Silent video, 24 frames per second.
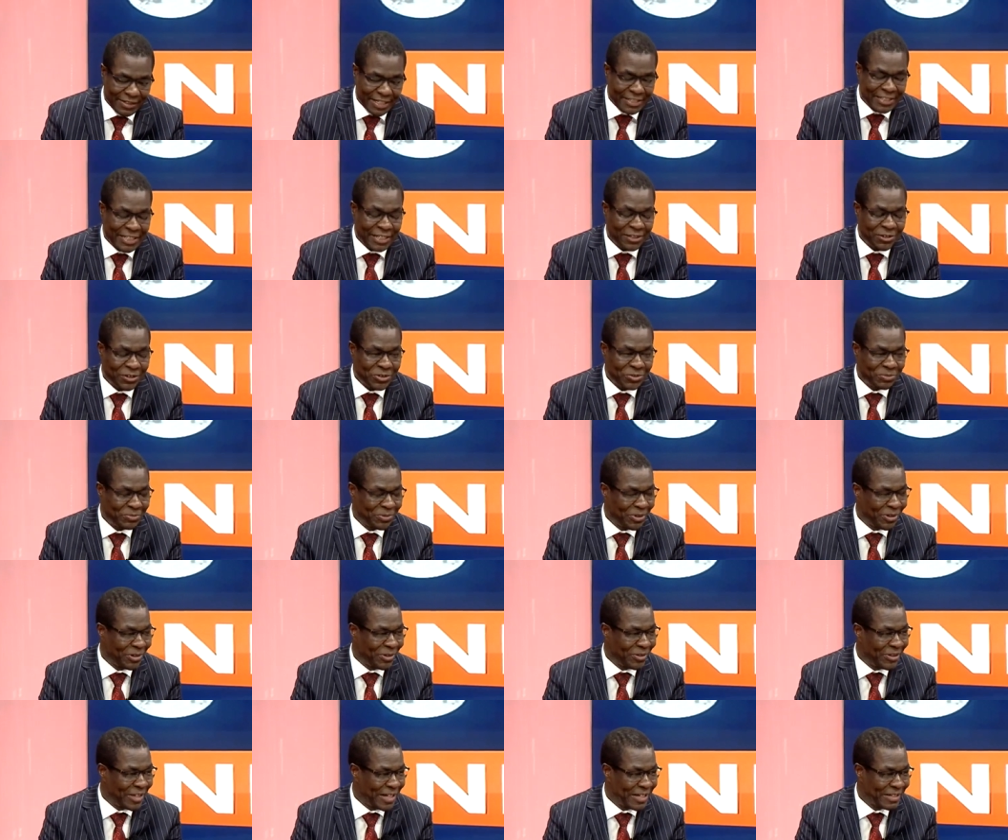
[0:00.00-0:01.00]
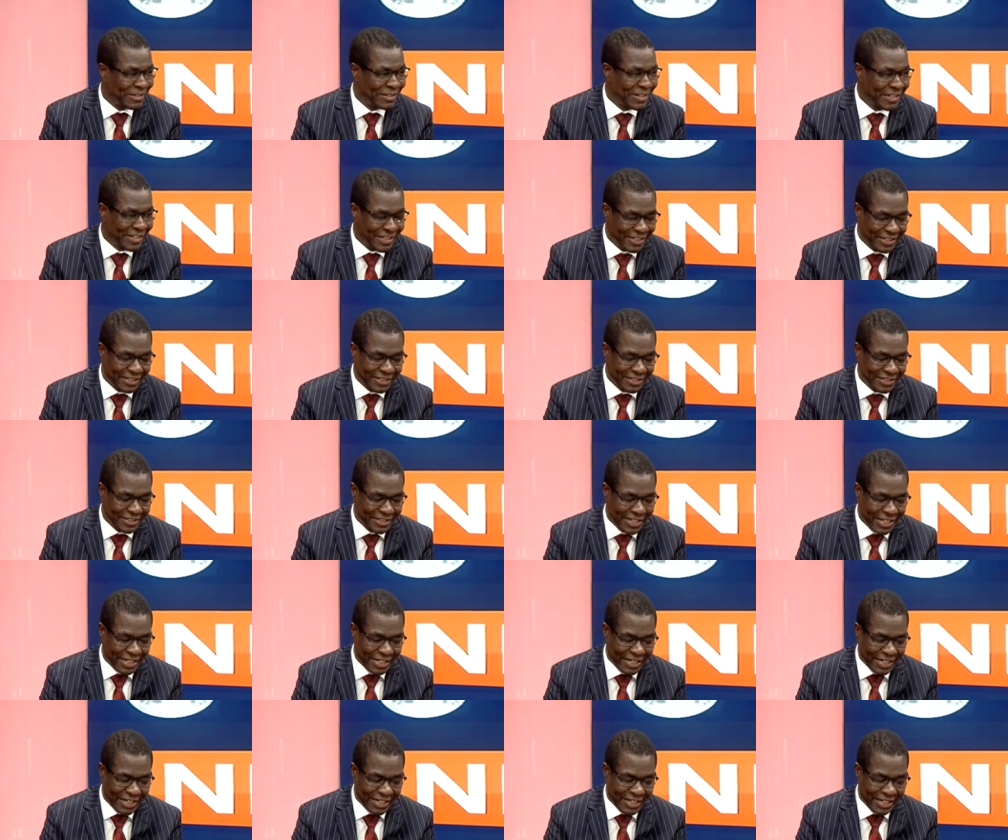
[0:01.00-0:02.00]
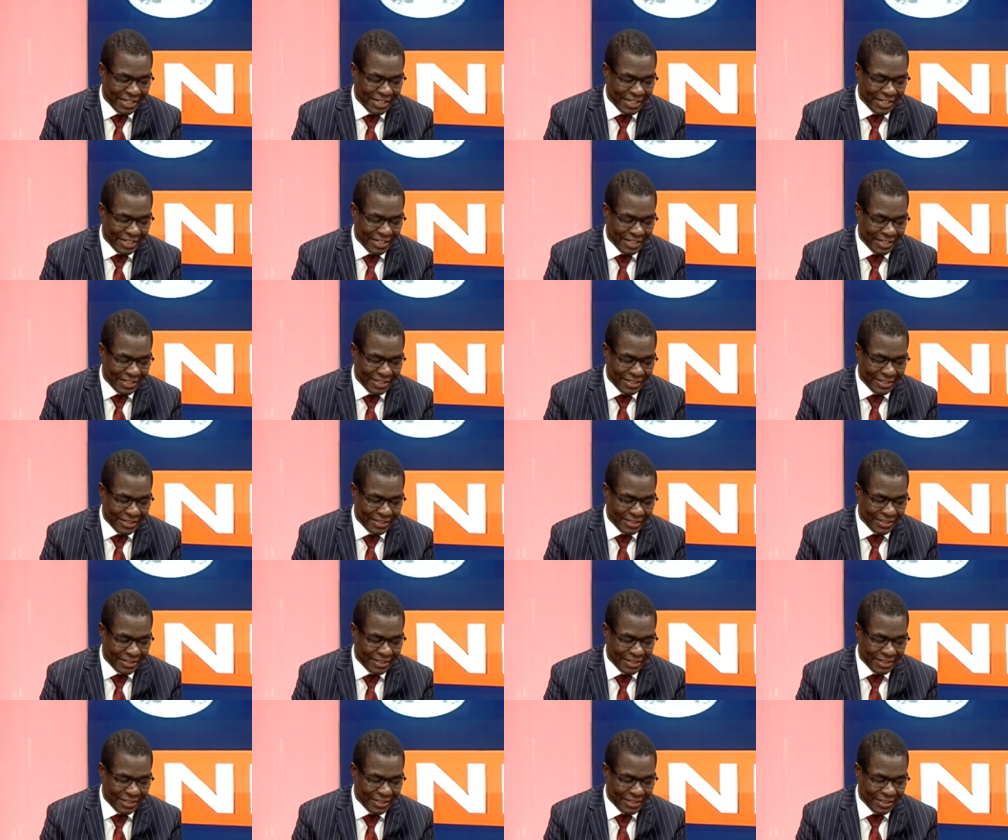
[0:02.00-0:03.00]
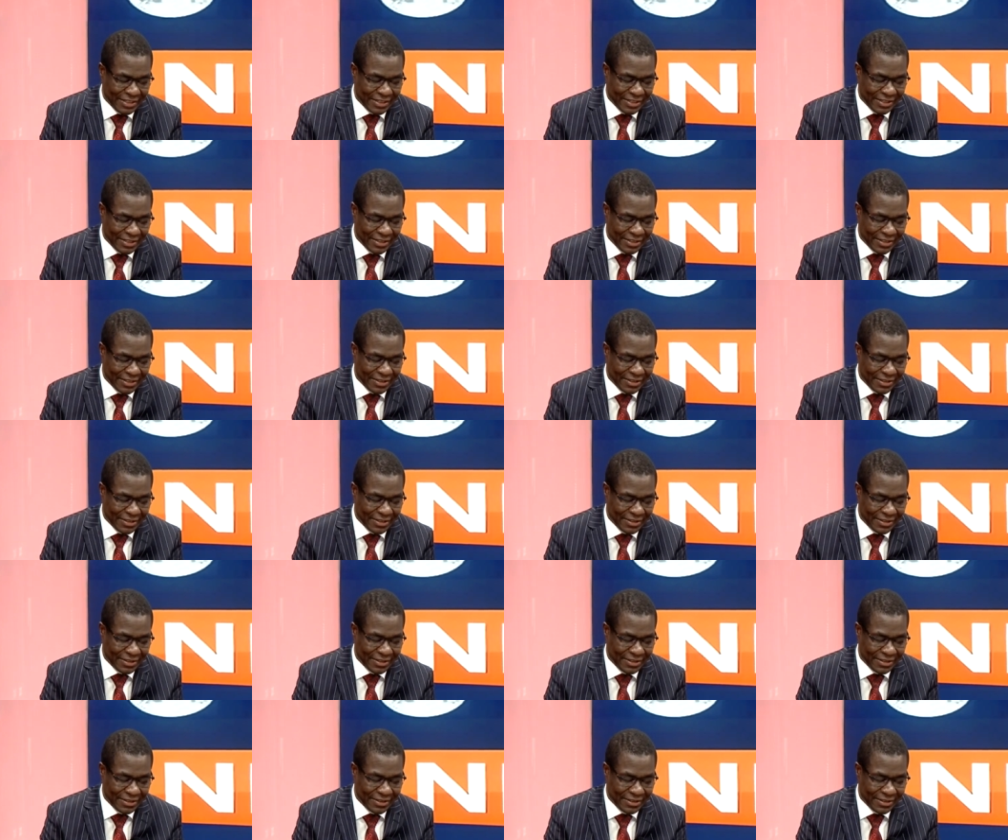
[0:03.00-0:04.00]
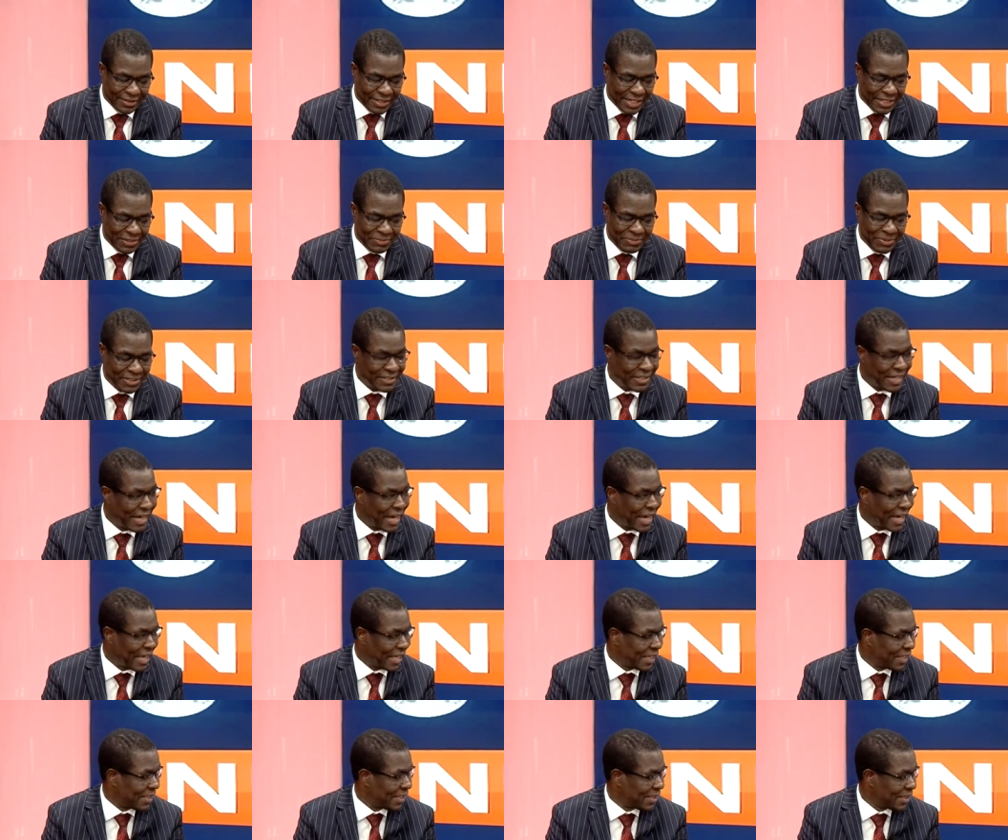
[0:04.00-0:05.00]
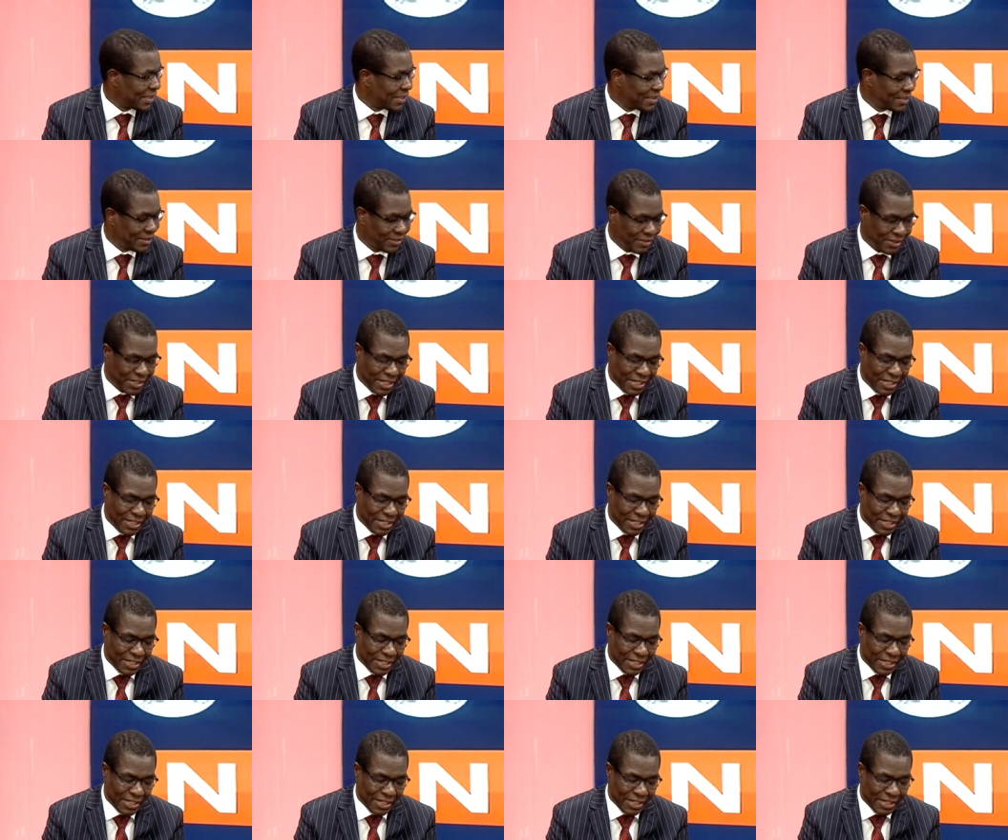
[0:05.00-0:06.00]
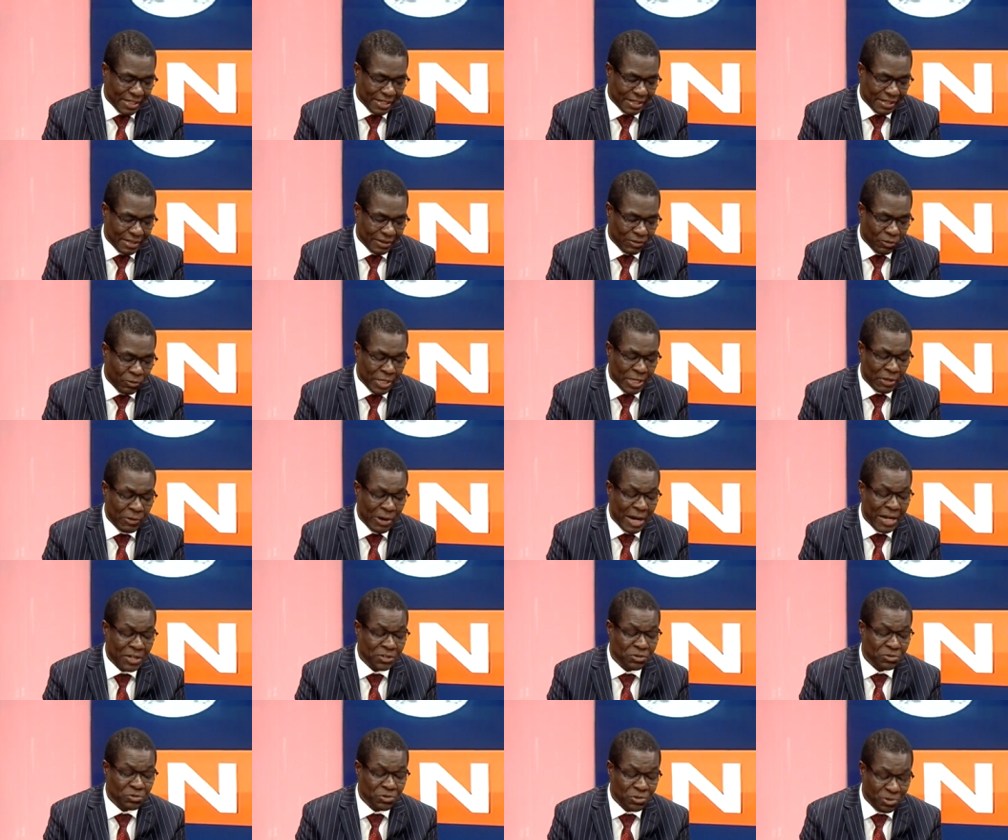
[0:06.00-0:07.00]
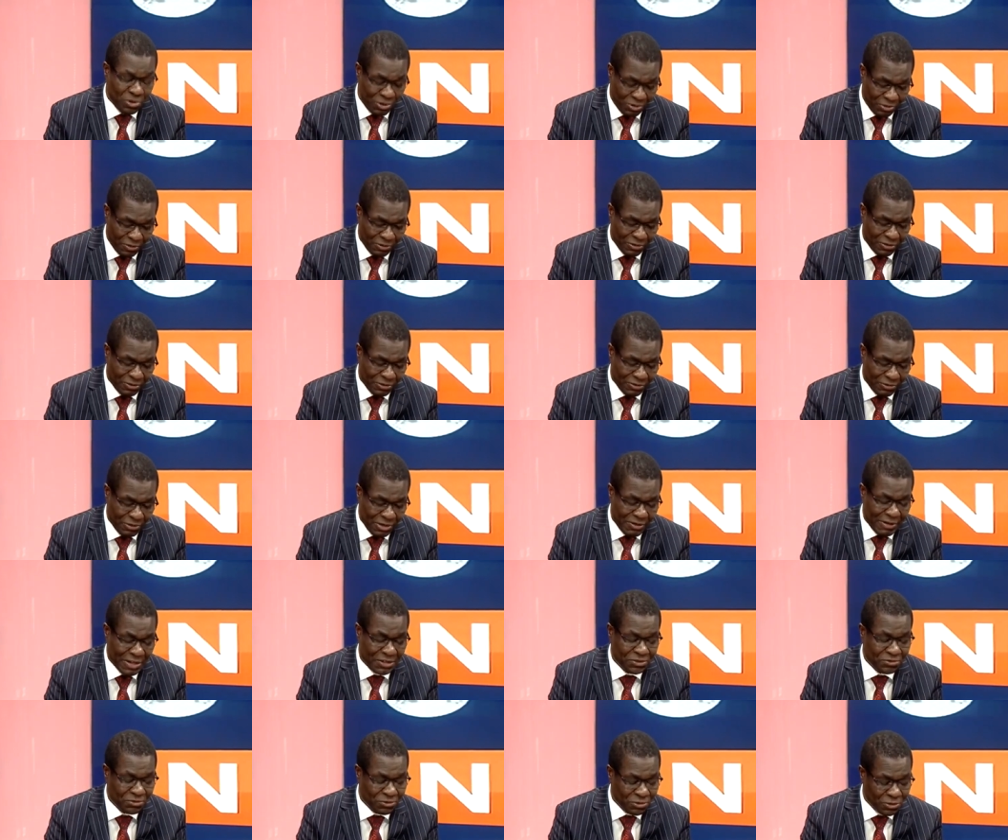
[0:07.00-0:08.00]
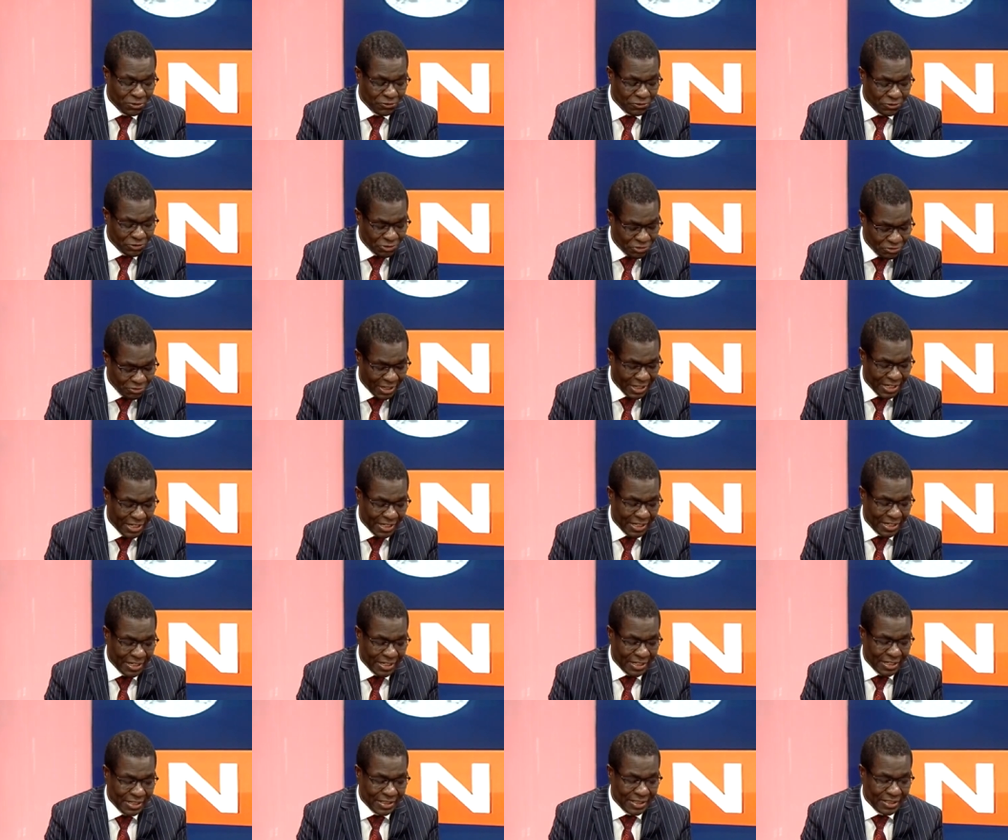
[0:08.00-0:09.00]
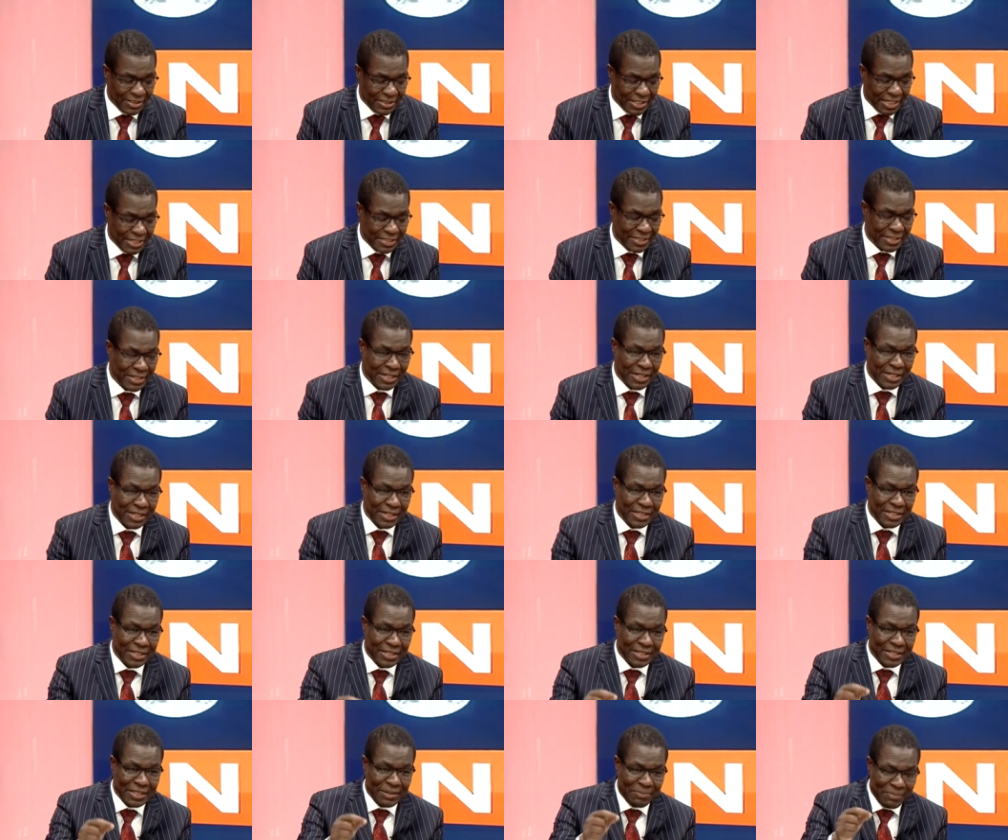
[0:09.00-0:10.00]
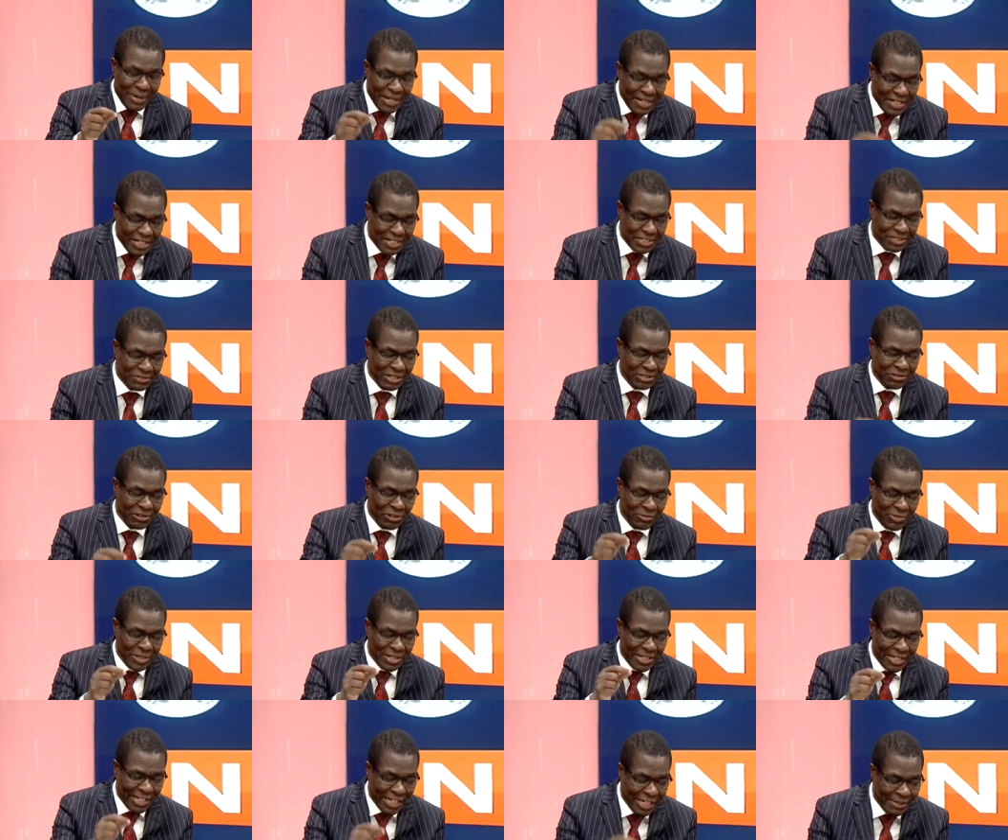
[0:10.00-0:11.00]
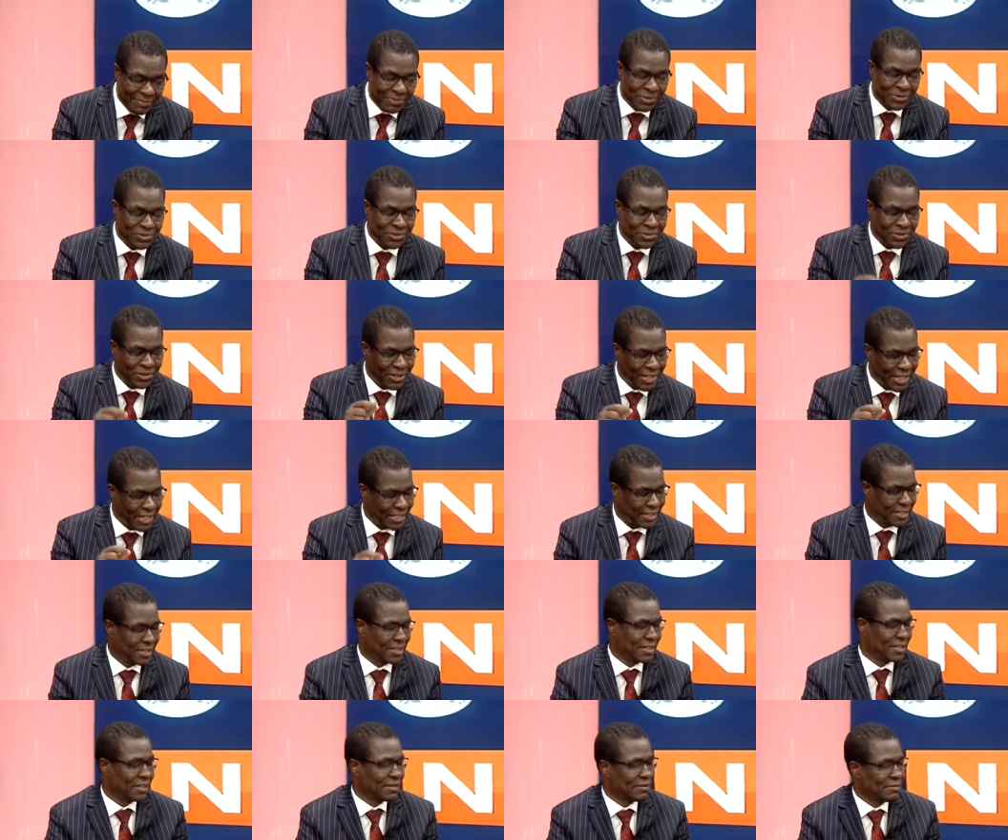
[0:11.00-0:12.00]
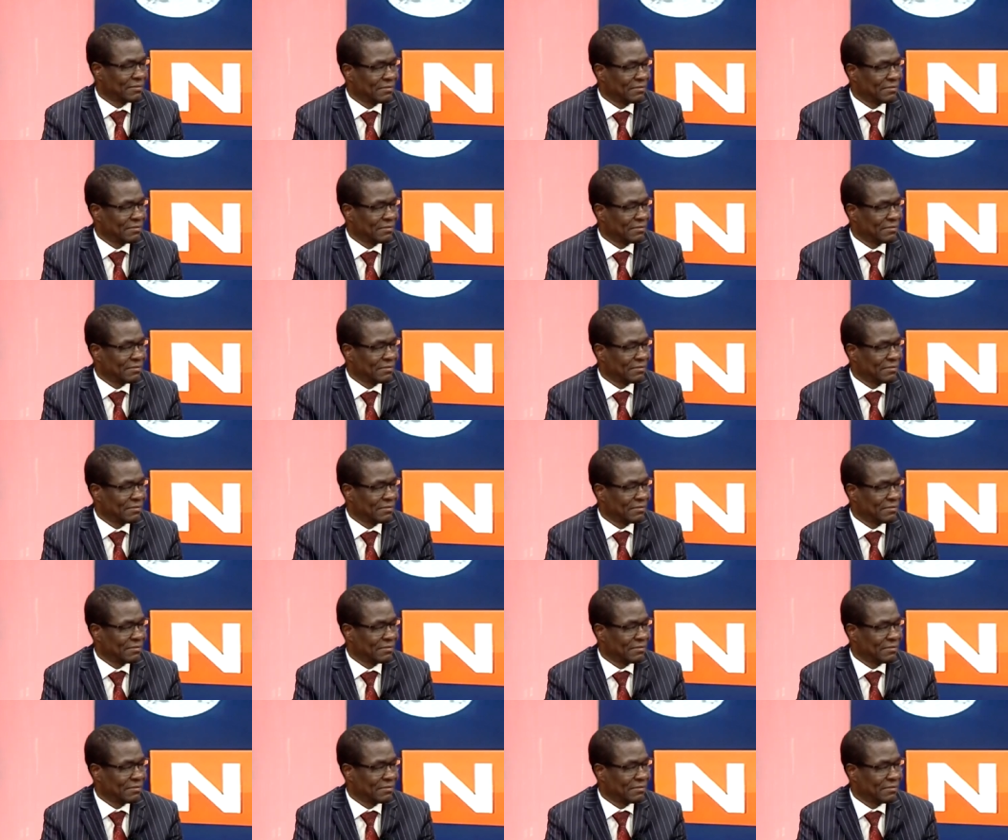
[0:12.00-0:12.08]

there's a lot more that, uh, the, uh, uh, that meets the eye, okay? We want to know, we want to know for sure that the monies that you have been able to collect